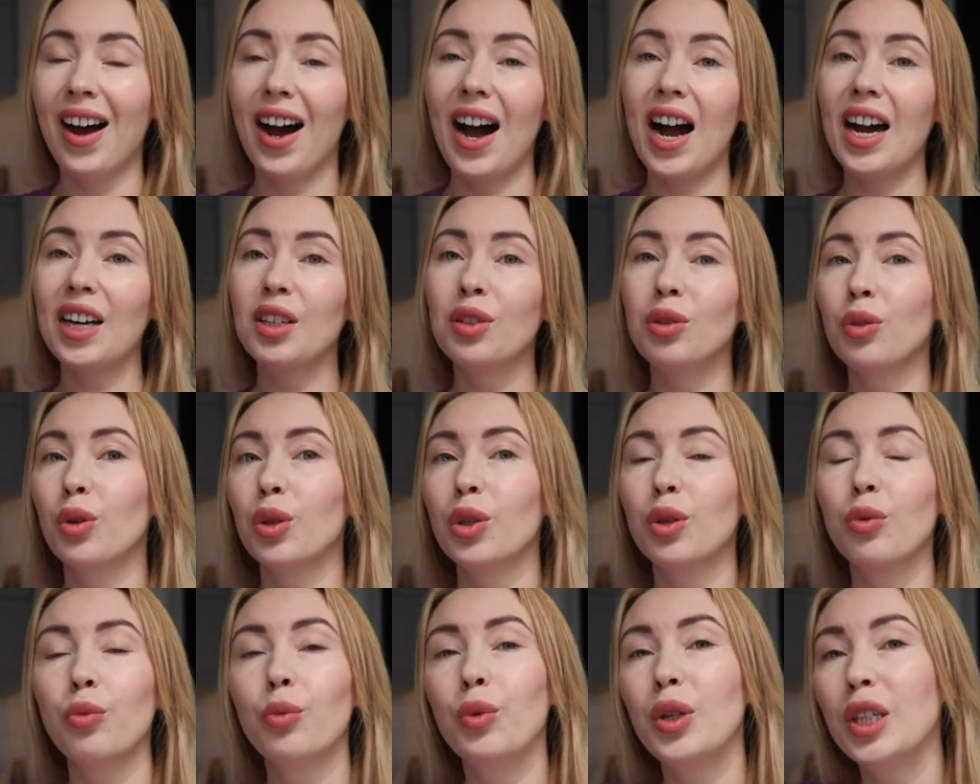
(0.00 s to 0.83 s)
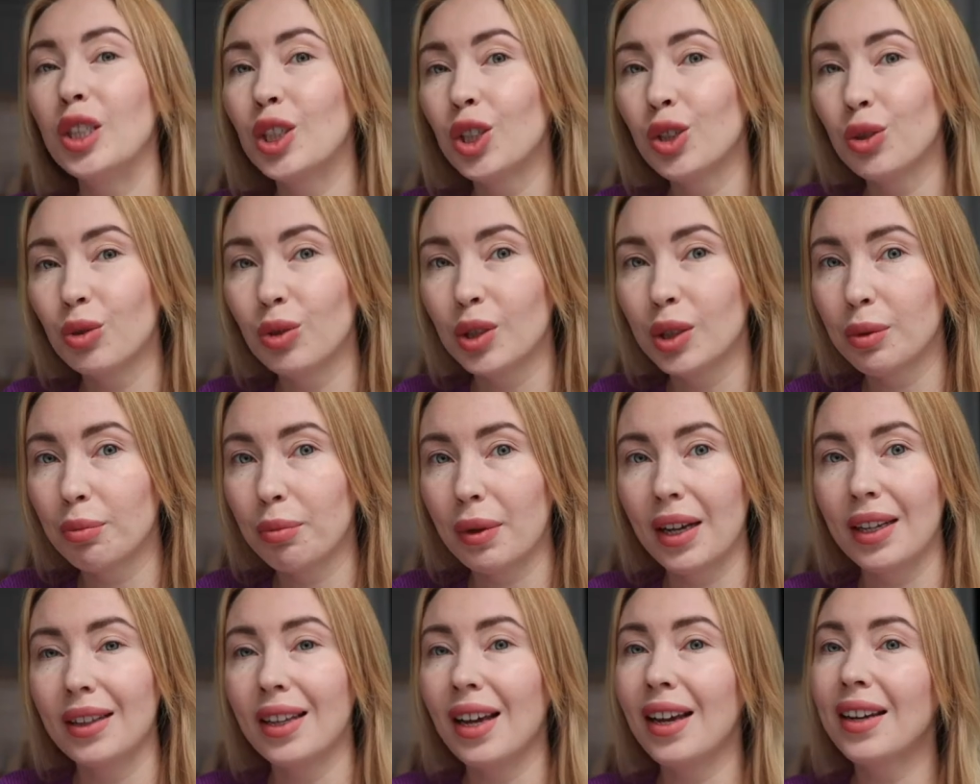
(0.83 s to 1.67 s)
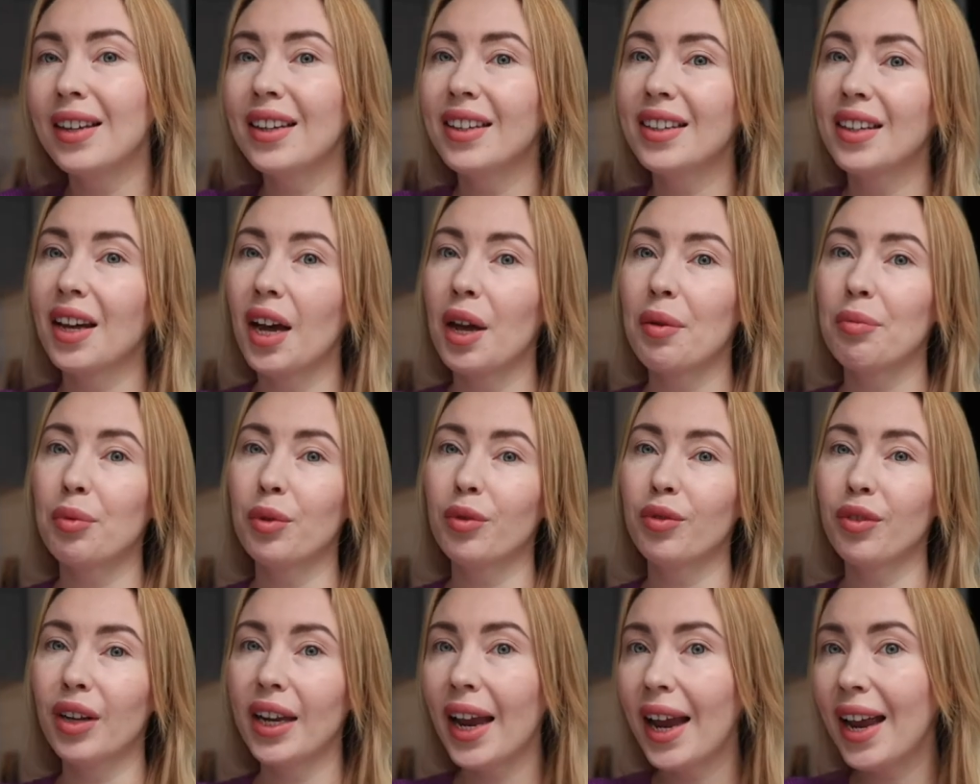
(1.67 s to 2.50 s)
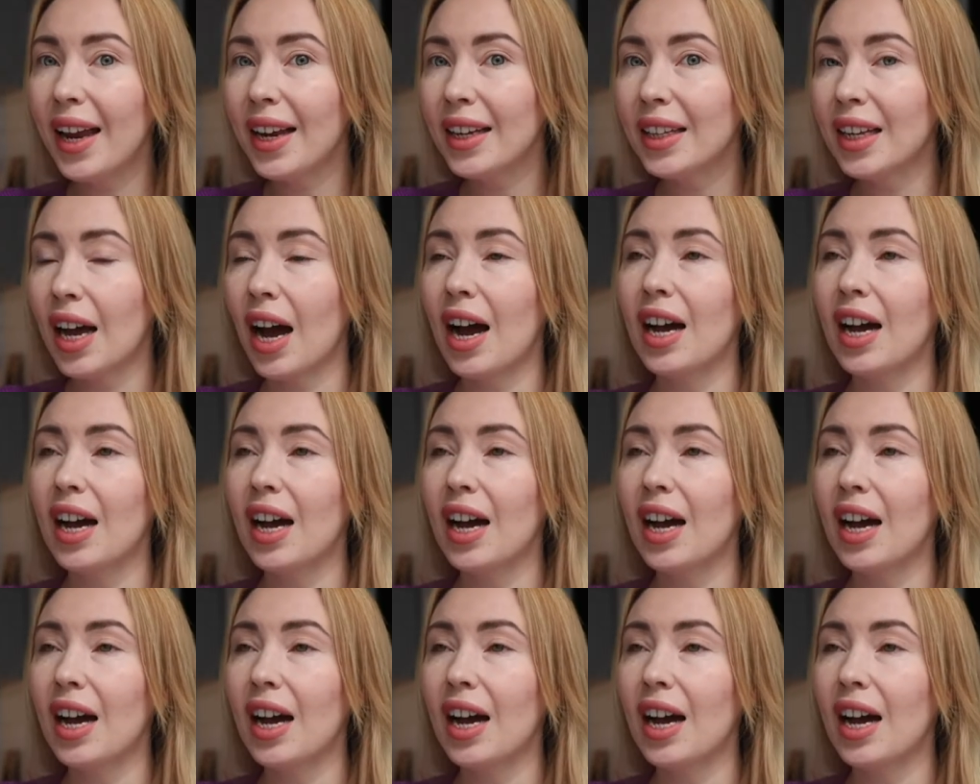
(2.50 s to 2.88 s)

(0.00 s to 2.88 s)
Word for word: I do not wish to spread any type of hate.